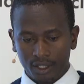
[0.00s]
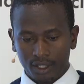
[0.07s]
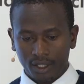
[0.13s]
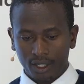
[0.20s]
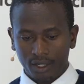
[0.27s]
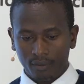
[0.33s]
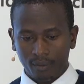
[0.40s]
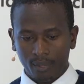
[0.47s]

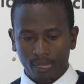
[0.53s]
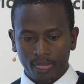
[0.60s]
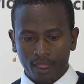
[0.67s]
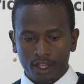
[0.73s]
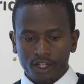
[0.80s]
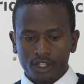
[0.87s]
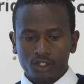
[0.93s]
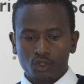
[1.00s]
Yeah.
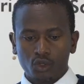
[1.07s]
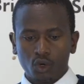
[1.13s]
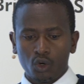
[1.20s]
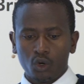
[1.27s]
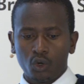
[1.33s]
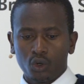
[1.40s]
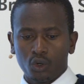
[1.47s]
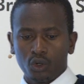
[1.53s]

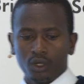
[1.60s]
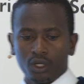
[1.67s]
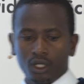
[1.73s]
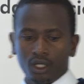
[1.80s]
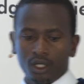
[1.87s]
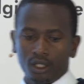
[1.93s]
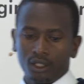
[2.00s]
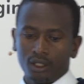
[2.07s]
So
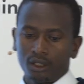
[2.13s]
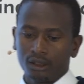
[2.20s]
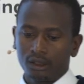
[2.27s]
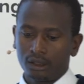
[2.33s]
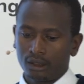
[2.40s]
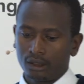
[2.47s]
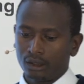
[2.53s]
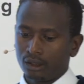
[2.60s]

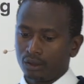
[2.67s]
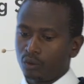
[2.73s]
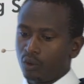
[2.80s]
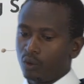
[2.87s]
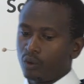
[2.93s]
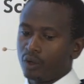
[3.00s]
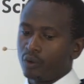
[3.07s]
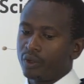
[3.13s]

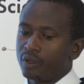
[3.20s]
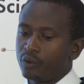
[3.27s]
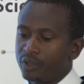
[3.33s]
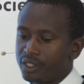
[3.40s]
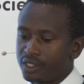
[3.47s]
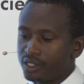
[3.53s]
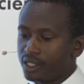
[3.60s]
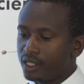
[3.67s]
we
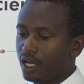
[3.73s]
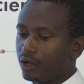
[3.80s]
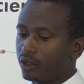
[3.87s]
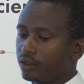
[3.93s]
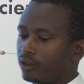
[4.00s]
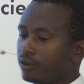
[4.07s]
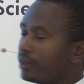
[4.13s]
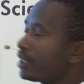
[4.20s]
see a
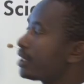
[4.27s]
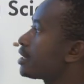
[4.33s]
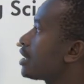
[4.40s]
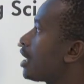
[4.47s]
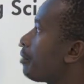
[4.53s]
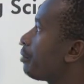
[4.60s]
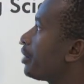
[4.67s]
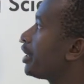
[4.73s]
lot of things
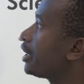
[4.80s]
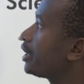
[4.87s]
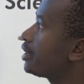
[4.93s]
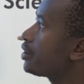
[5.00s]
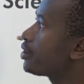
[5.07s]
happening.